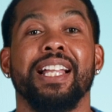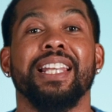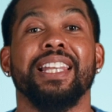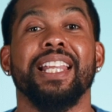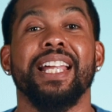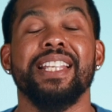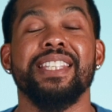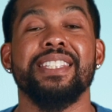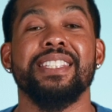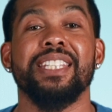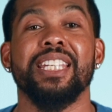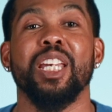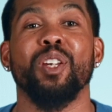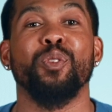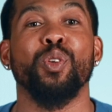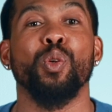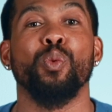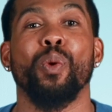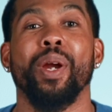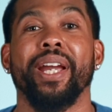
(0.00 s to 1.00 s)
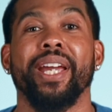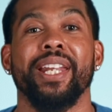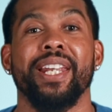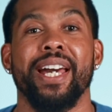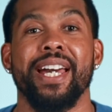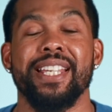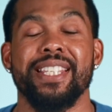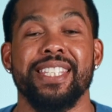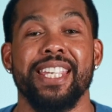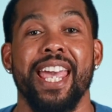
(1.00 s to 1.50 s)
Let's see if you
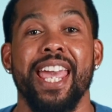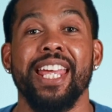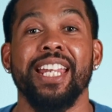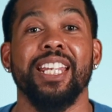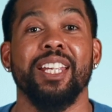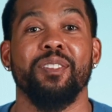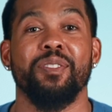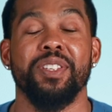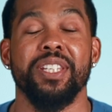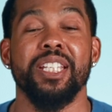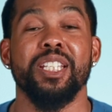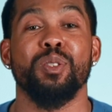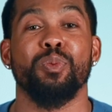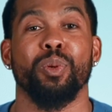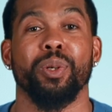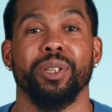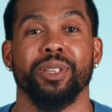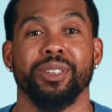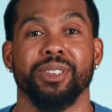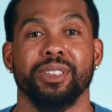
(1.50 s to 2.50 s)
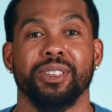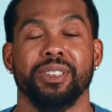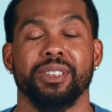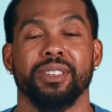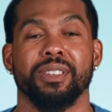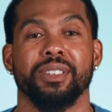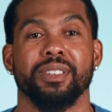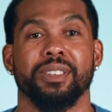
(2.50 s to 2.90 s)
recognize any of these words.